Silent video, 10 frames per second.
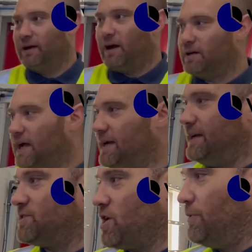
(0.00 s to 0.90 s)
okay,
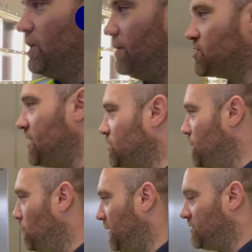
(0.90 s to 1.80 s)
so we've got the
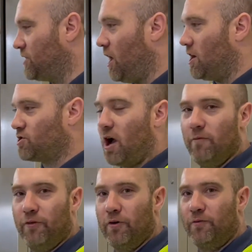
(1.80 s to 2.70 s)
6mm piece of glass going
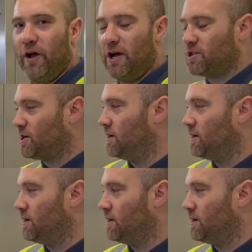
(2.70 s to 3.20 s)
through first.